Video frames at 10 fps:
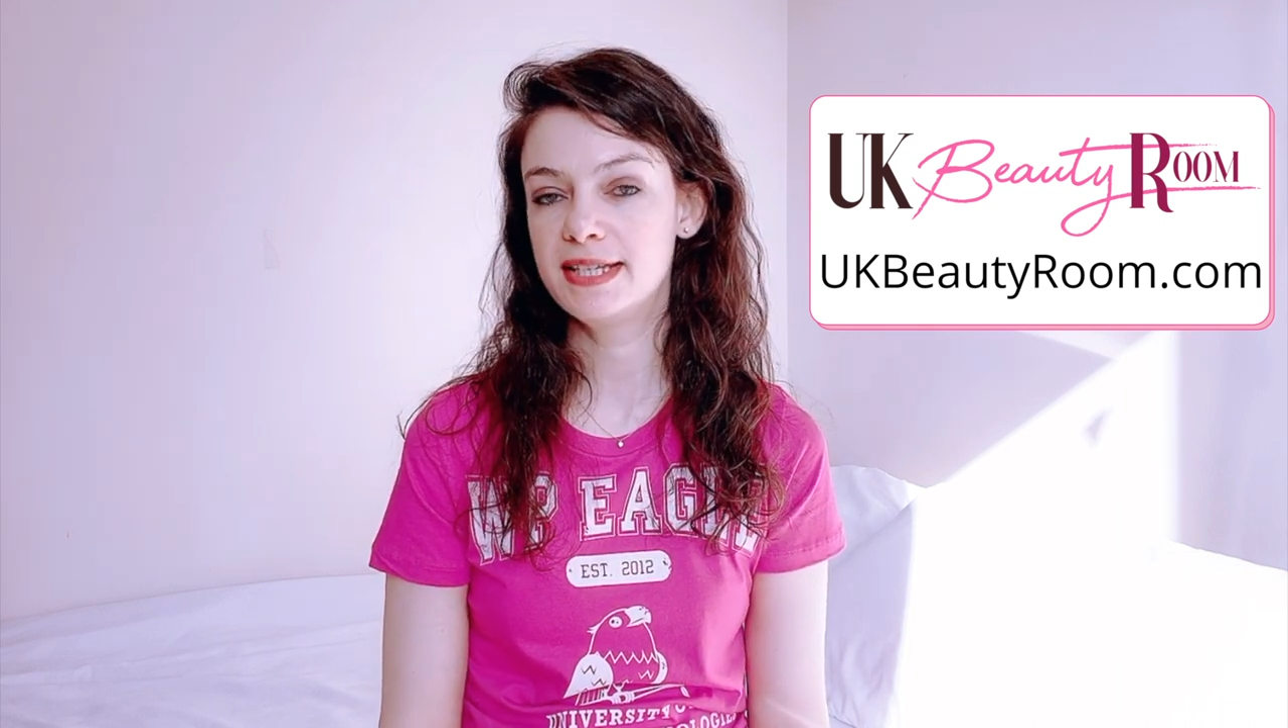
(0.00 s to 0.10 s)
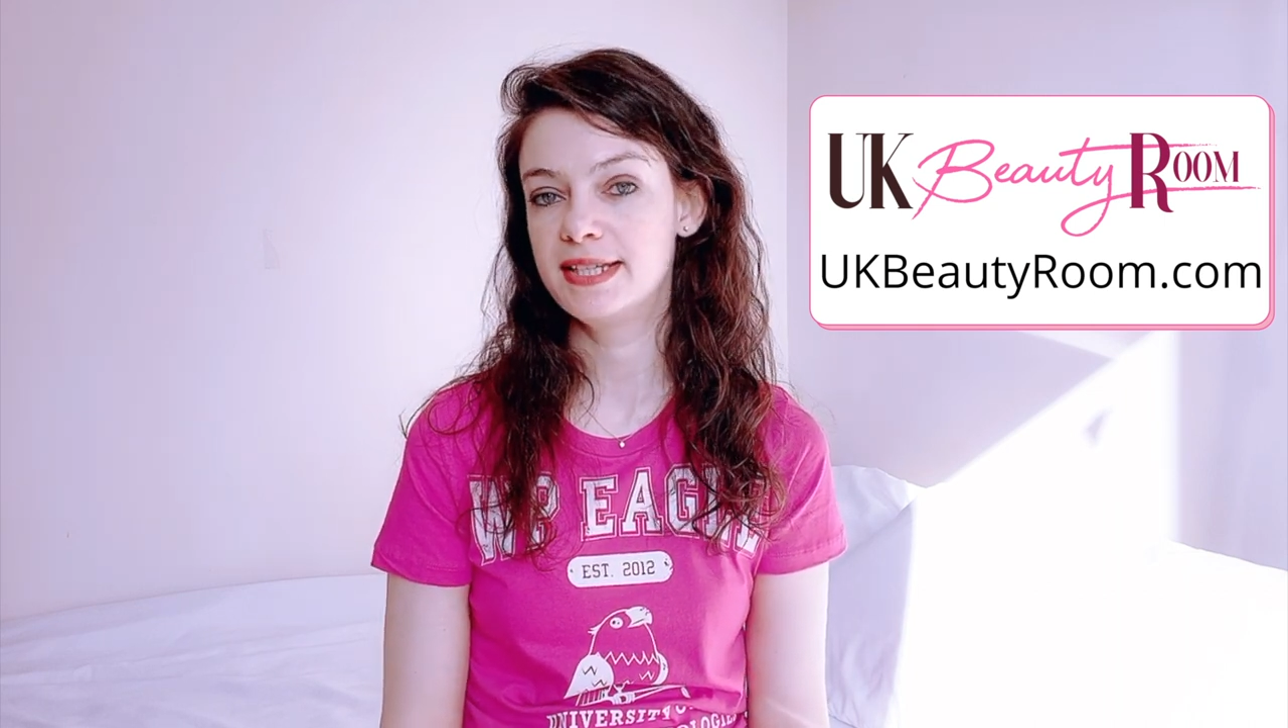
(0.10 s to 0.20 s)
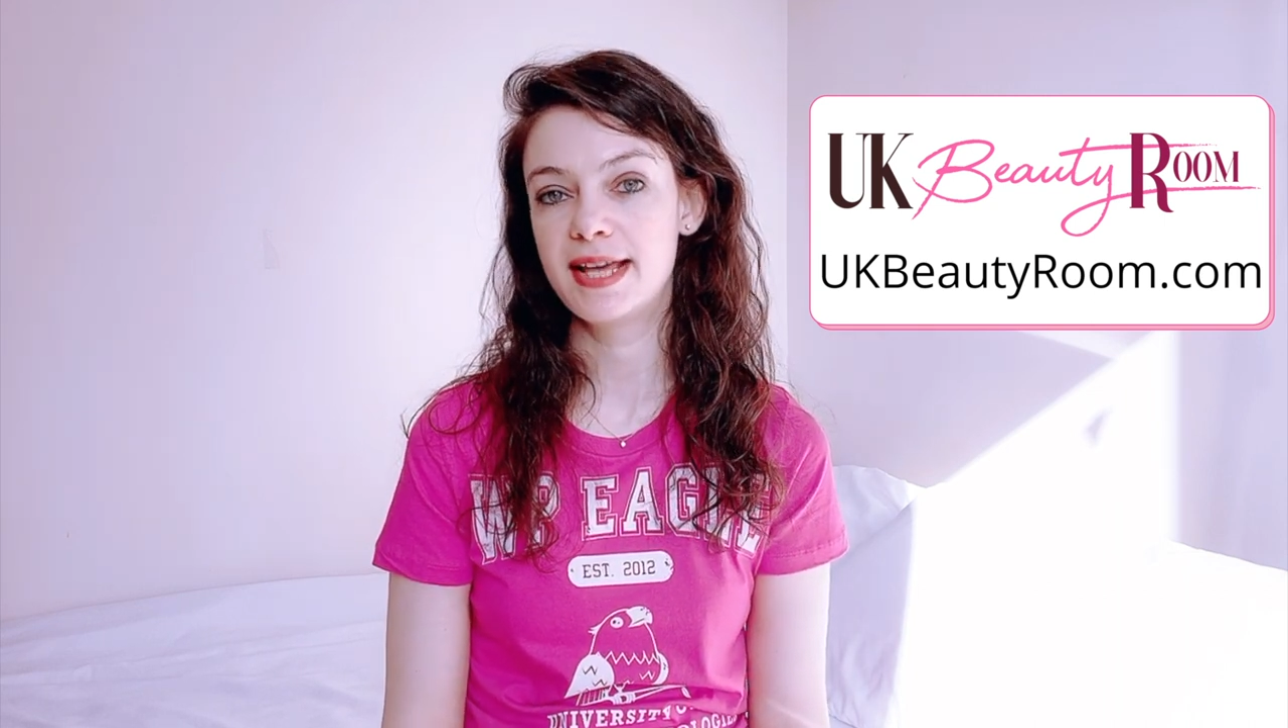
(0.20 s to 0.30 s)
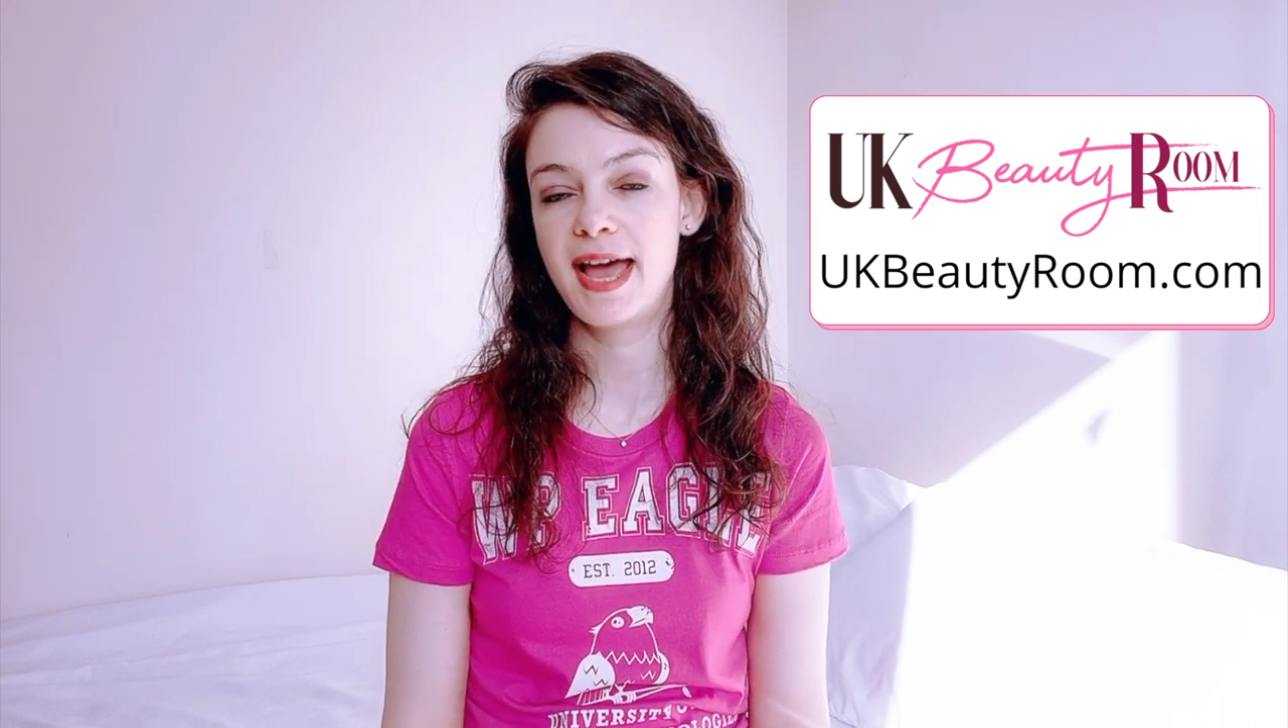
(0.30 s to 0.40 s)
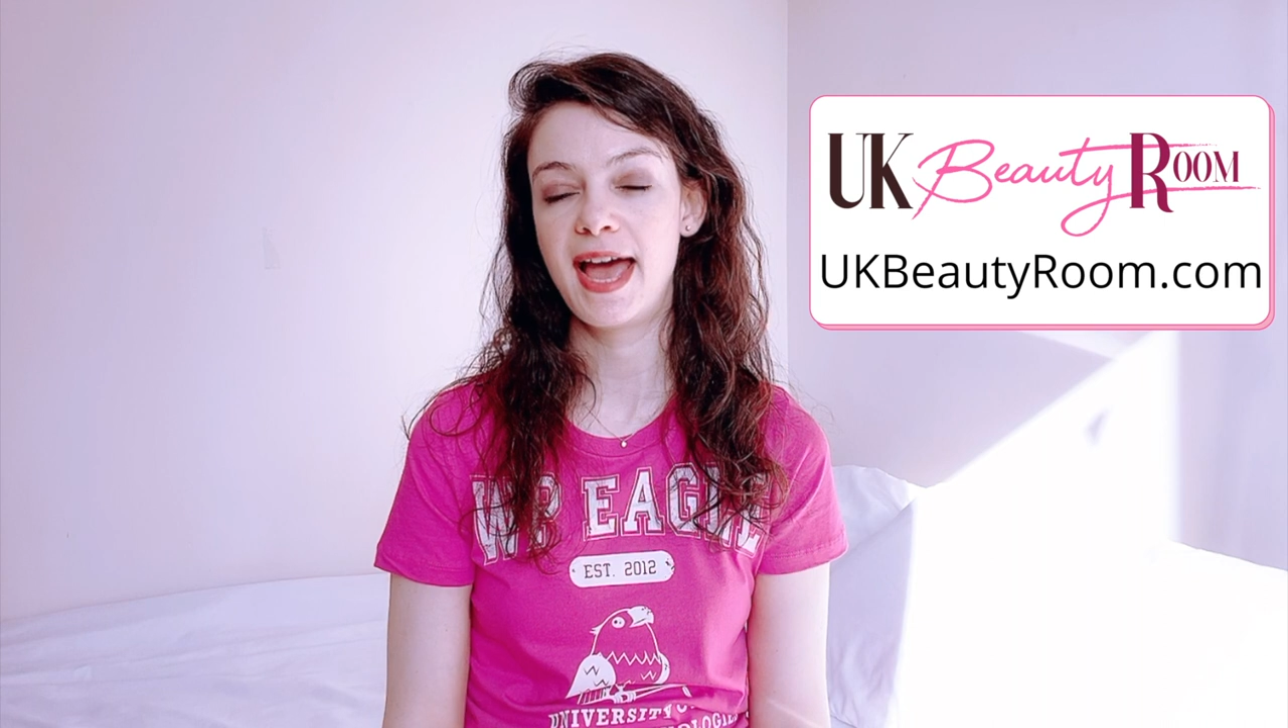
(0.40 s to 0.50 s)

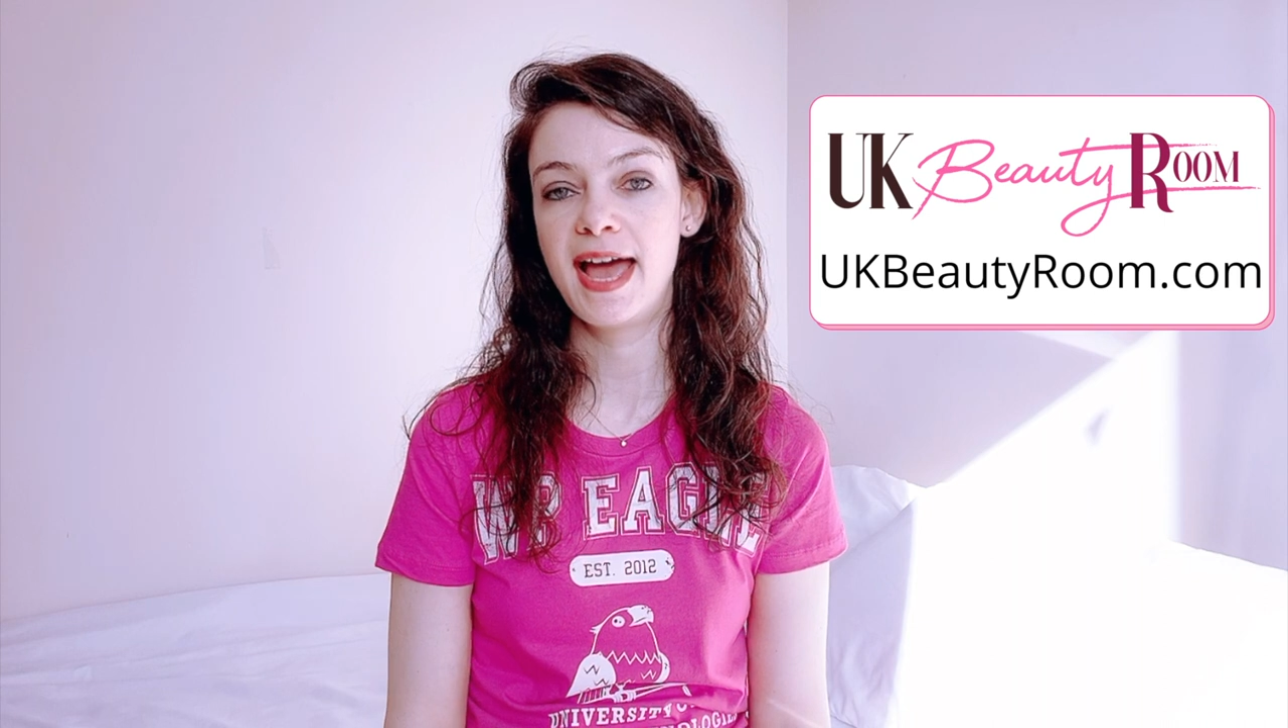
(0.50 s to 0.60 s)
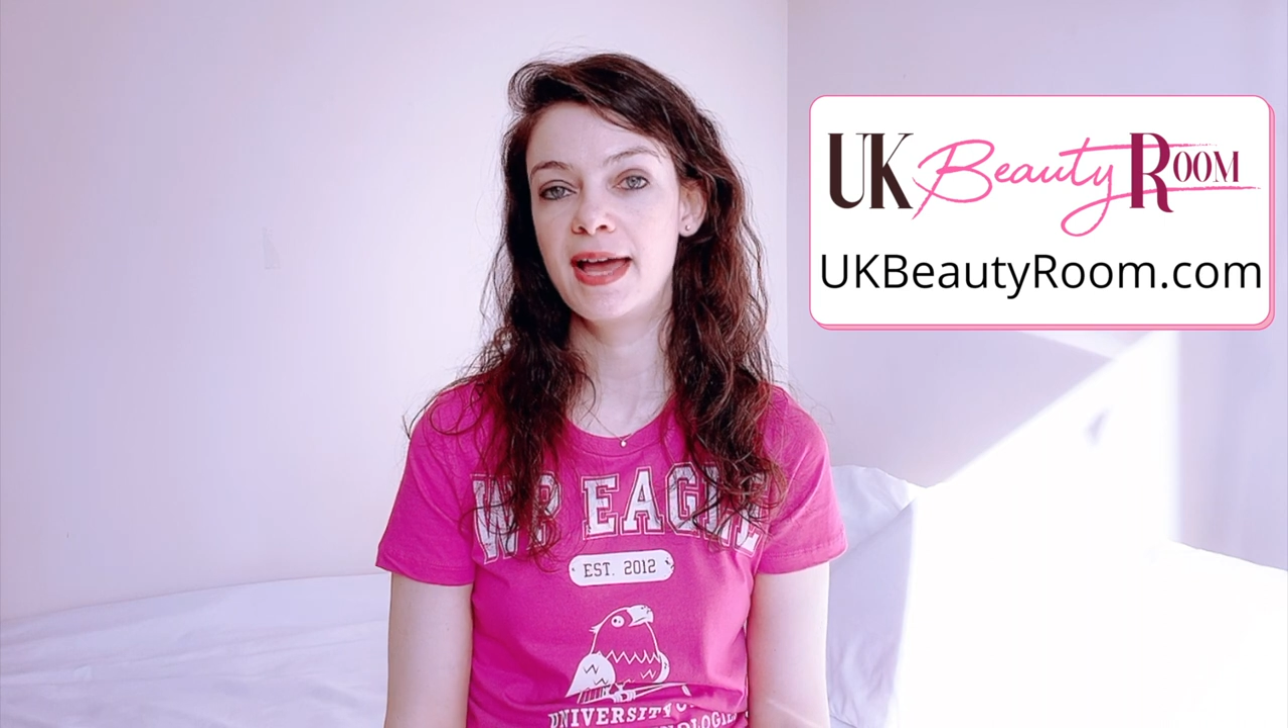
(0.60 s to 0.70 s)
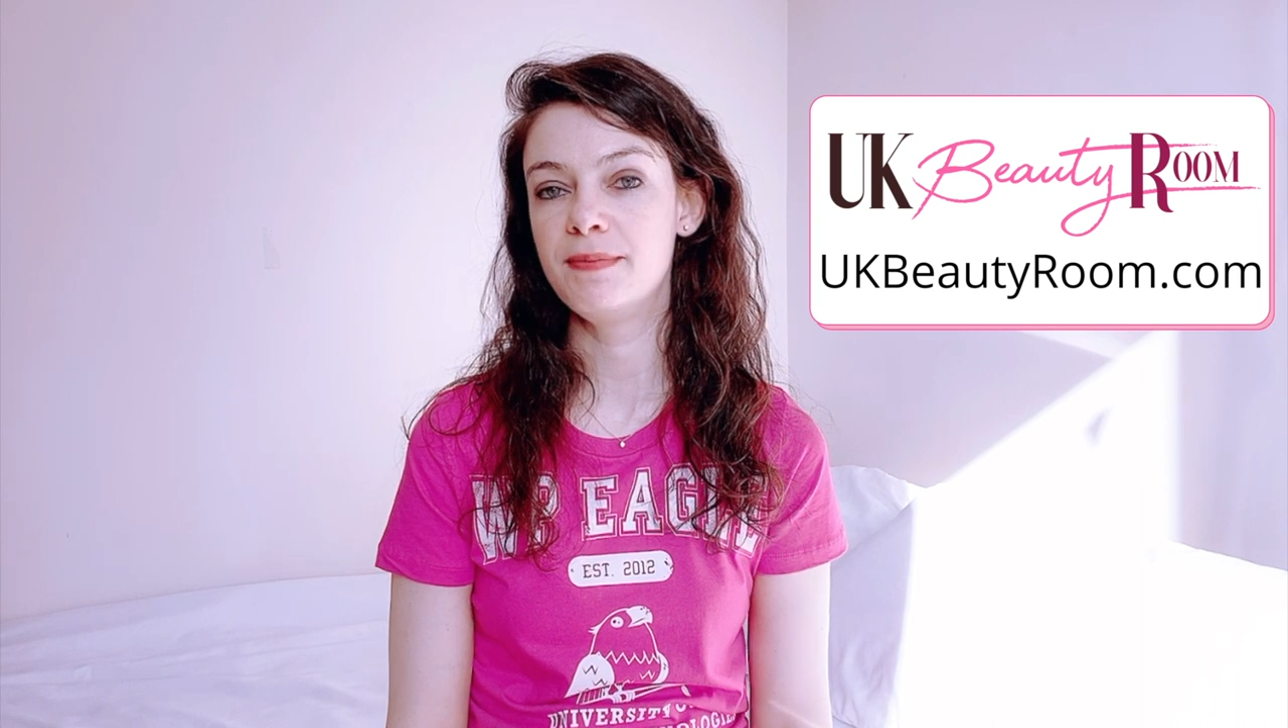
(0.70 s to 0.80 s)
into the hair,